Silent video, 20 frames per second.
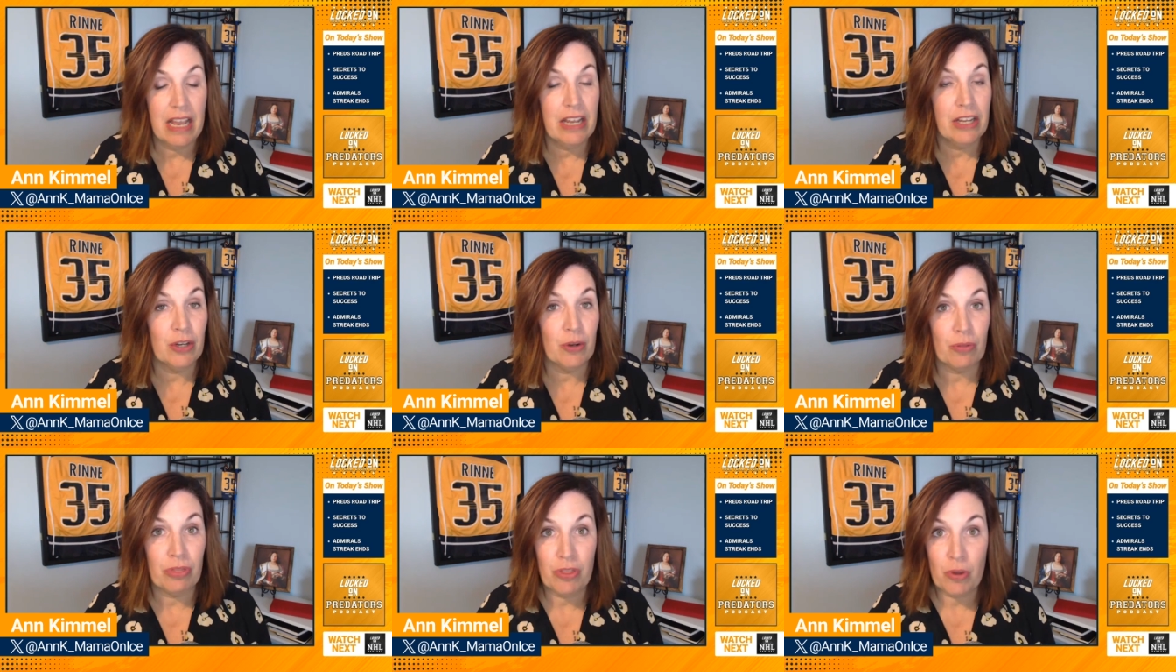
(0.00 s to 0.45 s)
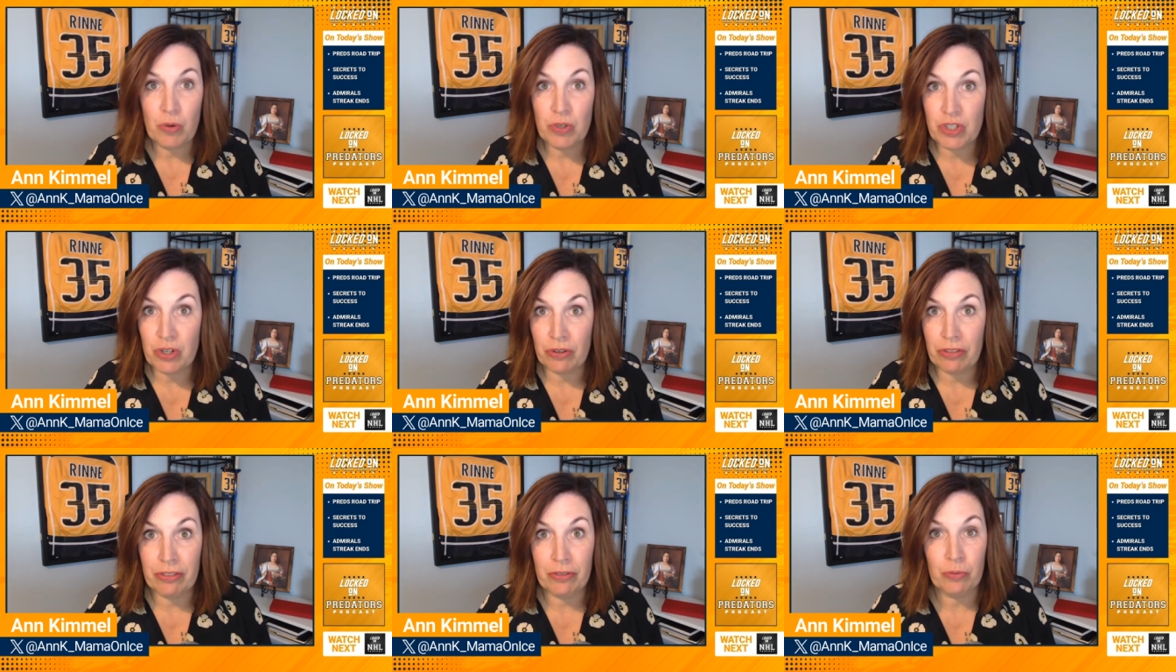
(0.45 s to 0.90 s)
You know, those
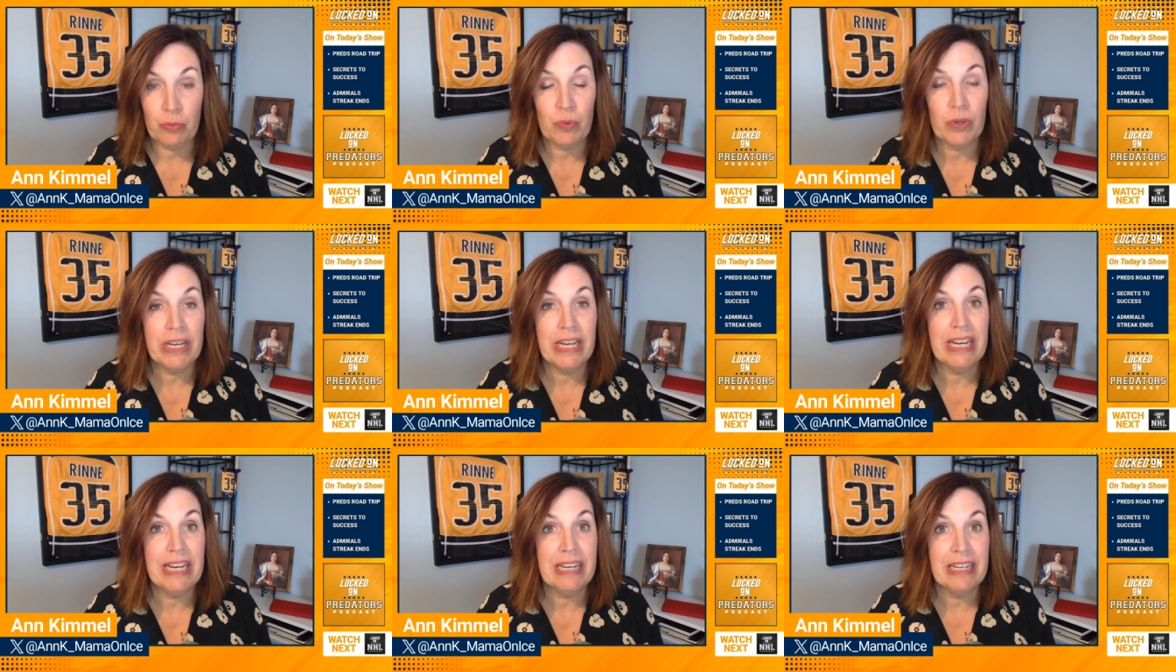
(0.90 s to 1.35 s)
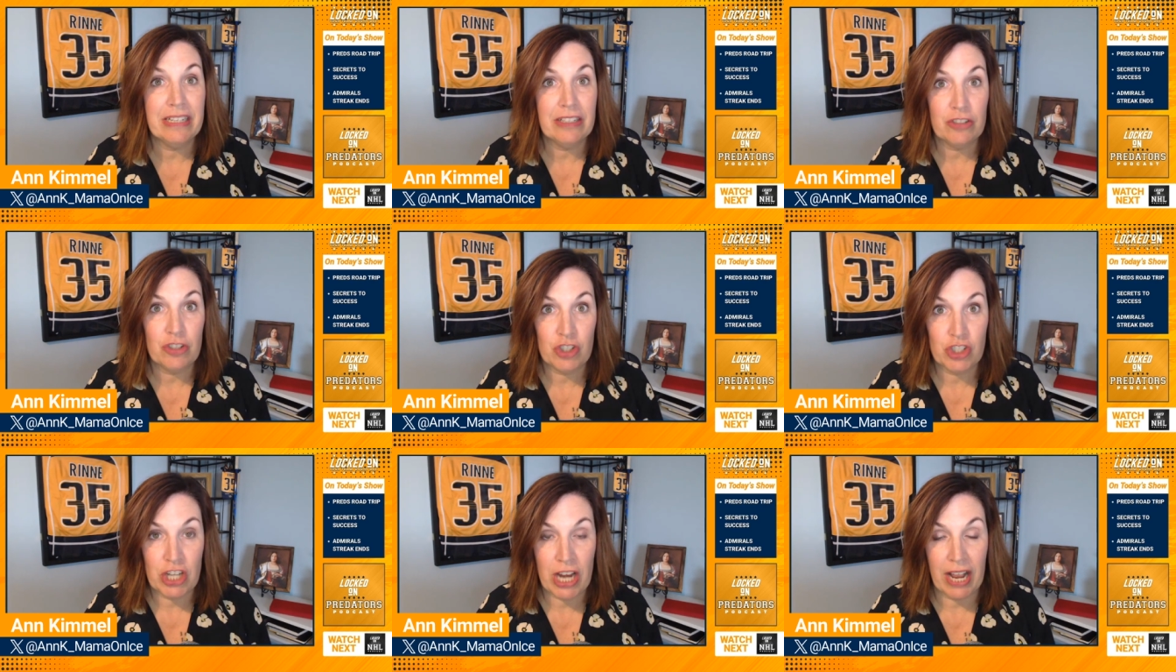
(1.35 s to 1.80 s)
are three
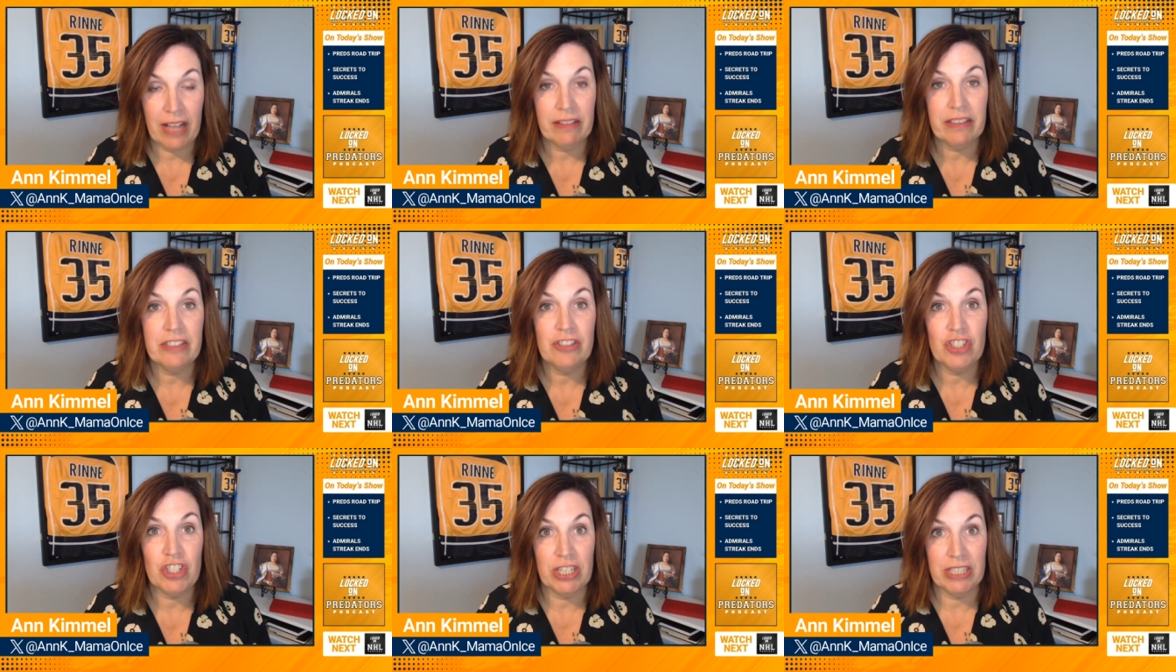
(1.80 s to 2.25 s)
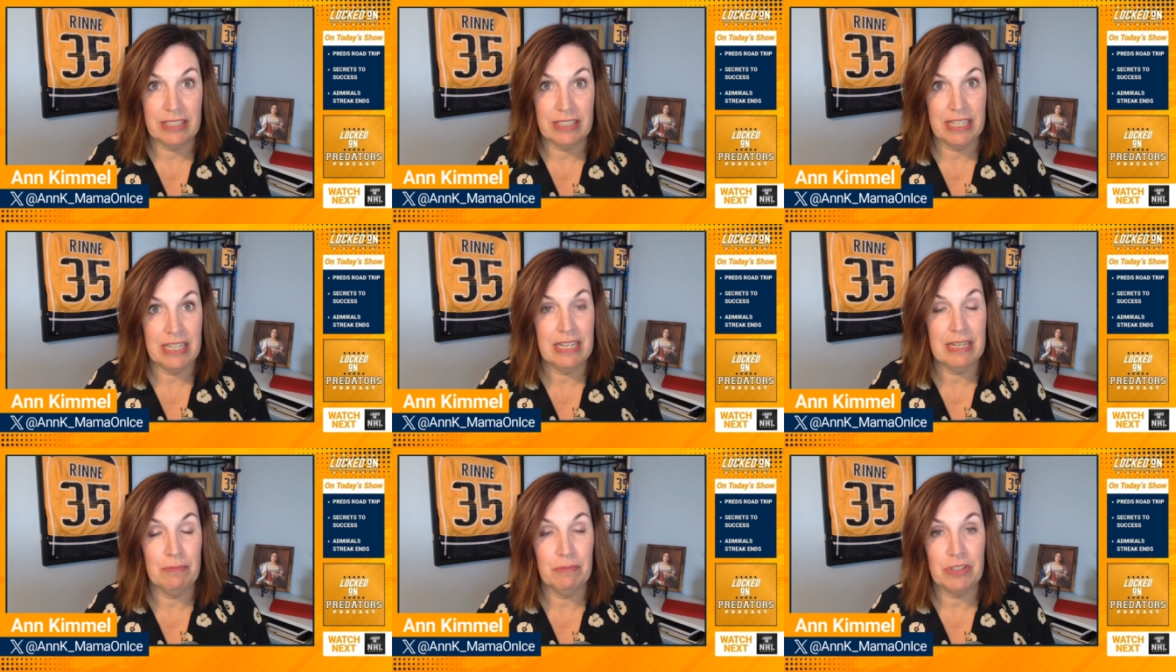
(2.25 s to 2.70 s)
challenging
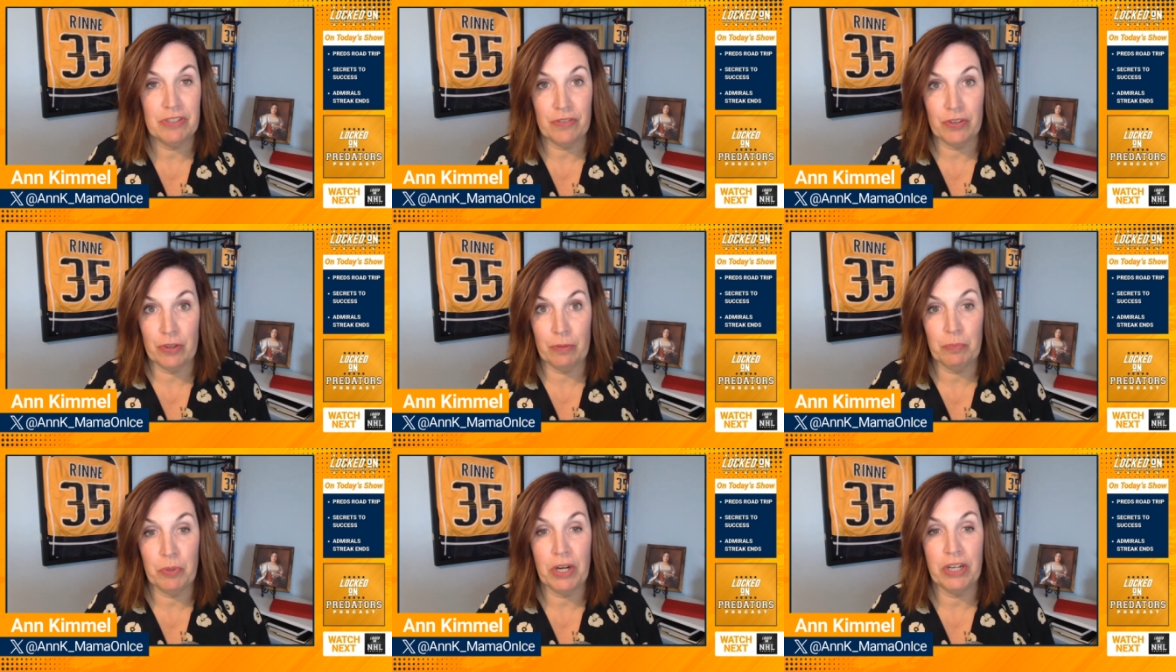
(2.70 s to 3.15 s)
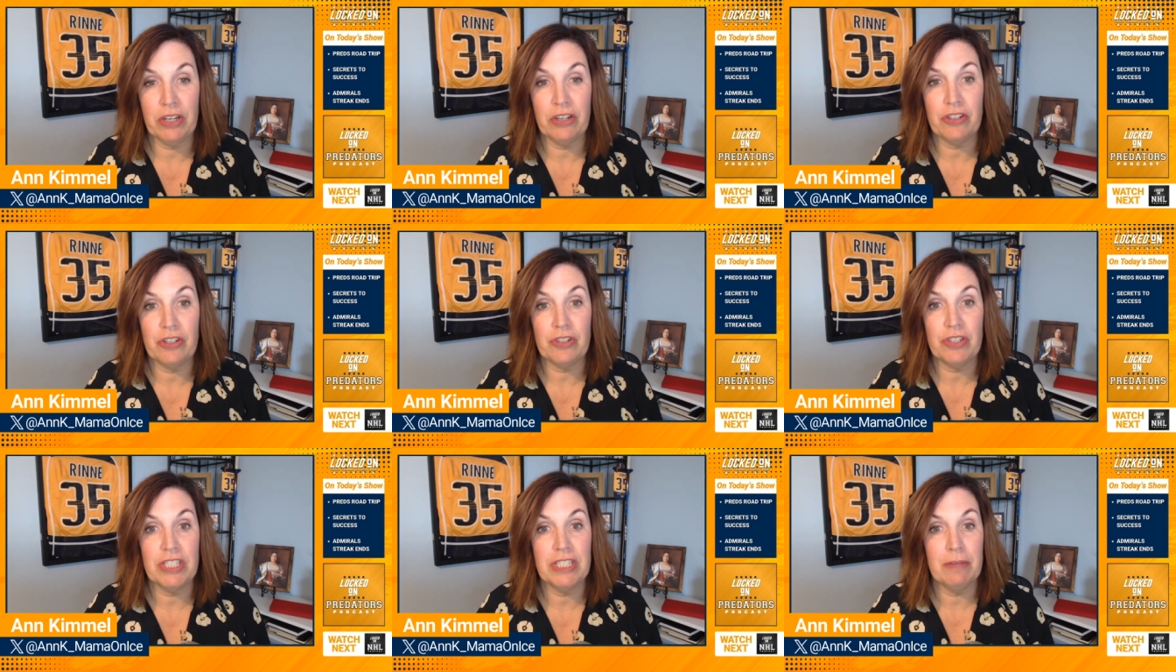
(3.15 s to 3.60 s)
teams for the
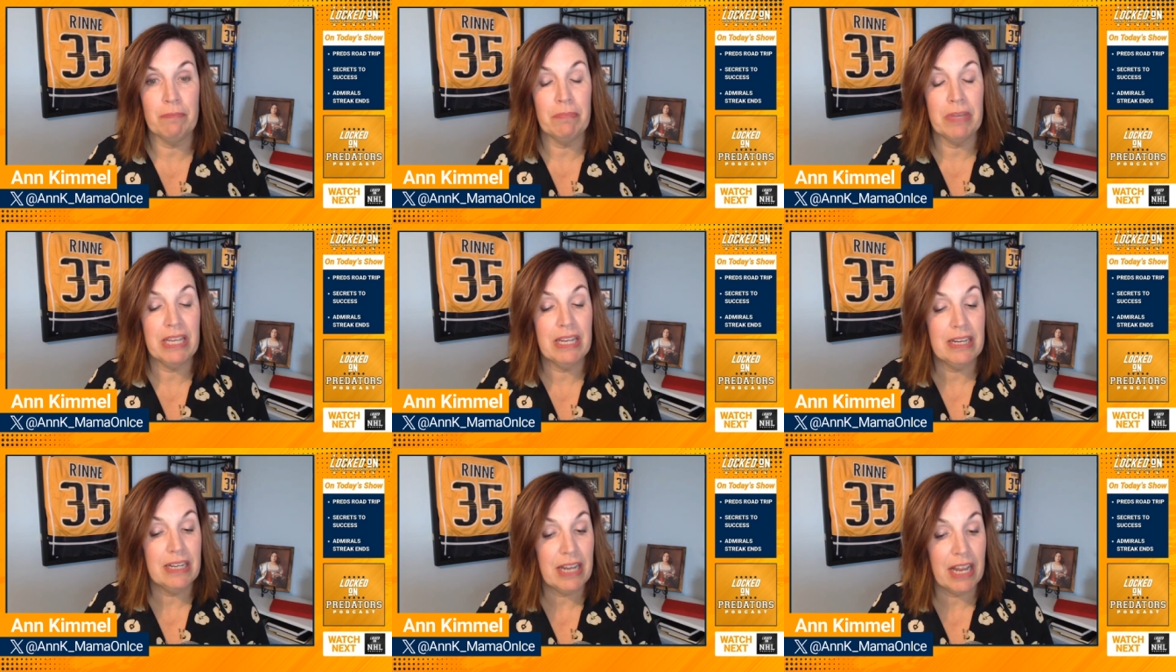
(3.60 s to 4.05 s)
Predators to beat.